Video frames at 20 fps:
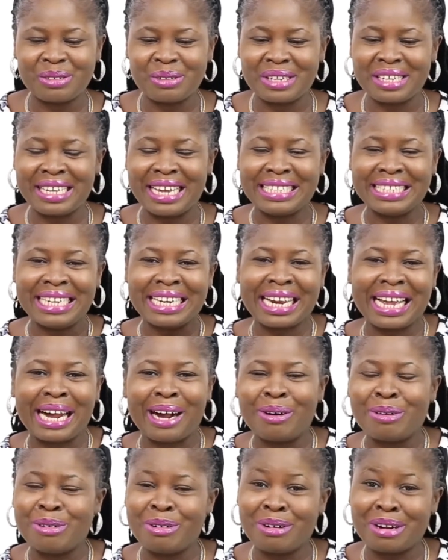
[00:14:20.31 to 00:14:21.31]
Okay, I said
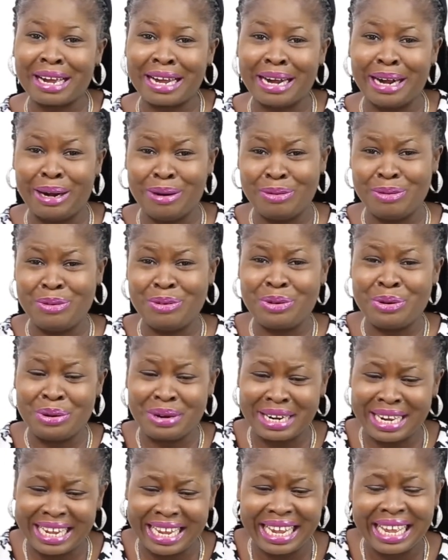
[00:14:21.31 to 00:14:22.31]
cow, not cow,
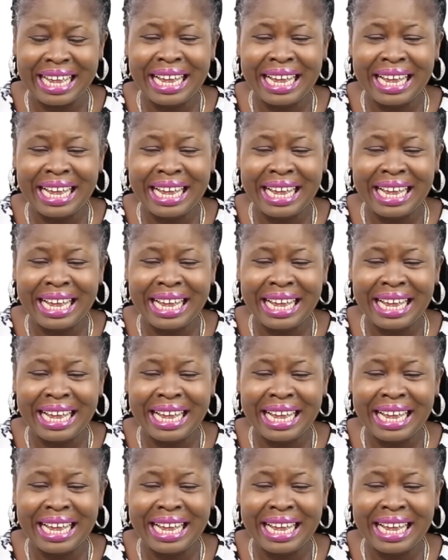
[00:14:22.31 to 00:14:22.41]
dog.